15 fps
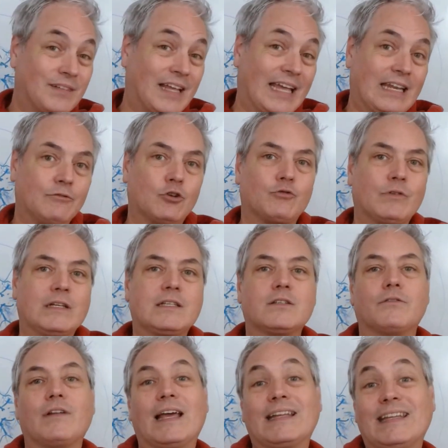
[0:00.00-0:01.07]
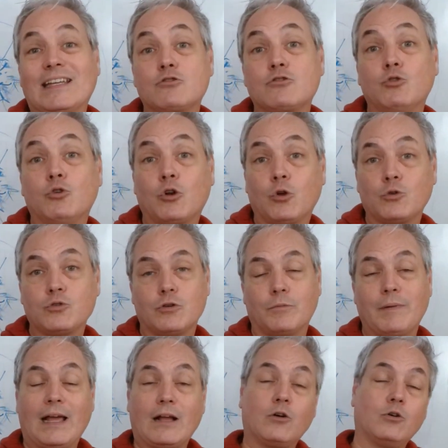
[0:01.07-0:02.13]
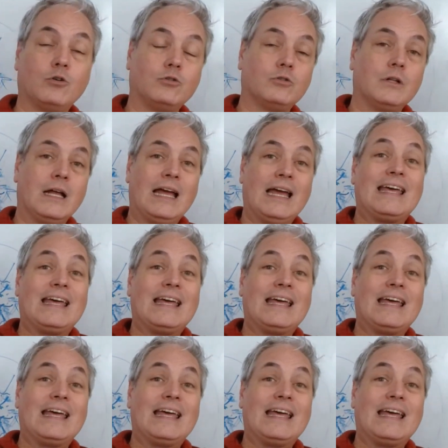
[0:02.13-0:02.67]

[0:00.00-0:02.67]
And if the rays of light gets too close to a black hole,